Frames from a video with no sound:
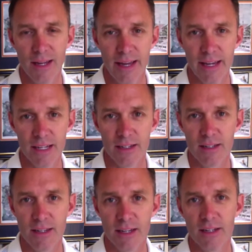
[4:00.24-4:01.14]
and
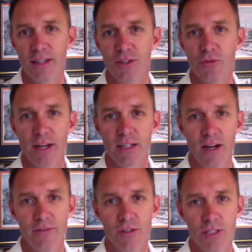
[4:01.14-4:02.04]
get in a direct
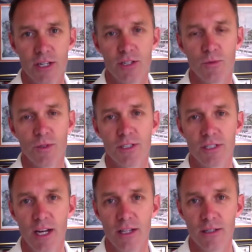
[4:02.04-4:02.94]
conversation with the
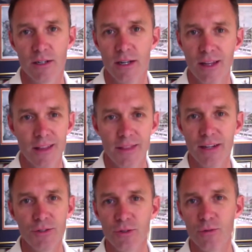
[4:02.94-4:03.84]
seller. They
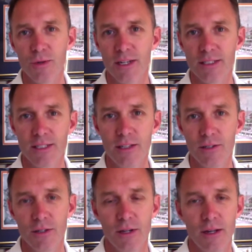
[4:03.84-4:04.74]
don't do it with us
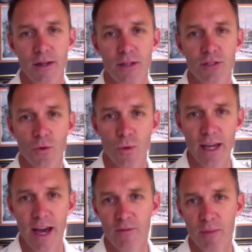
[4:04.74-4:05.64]
either. So we
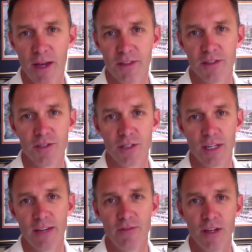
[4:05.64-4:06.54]
have methods to
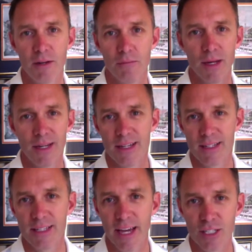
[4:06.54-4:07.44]
give them
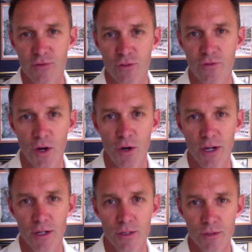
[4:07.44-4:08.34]
text for
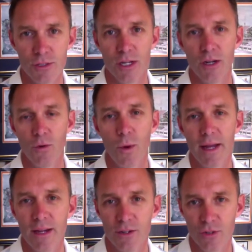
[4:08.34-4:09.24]
photos,
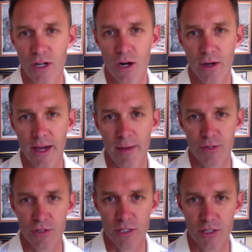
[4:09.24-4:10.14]
1-800 call
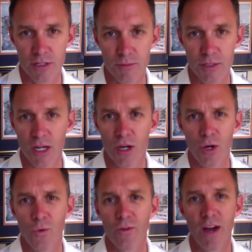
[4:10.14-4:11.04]
capture systems.
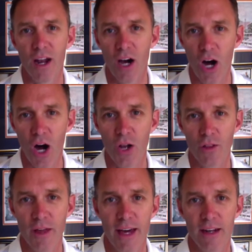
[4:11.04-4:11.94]
We've got all of
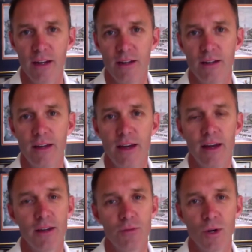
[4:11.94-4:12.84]
that,
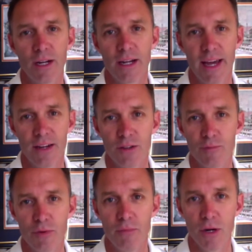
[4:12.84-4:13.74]
and we're going to handle the
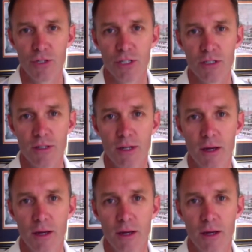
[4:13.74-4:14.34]
promotion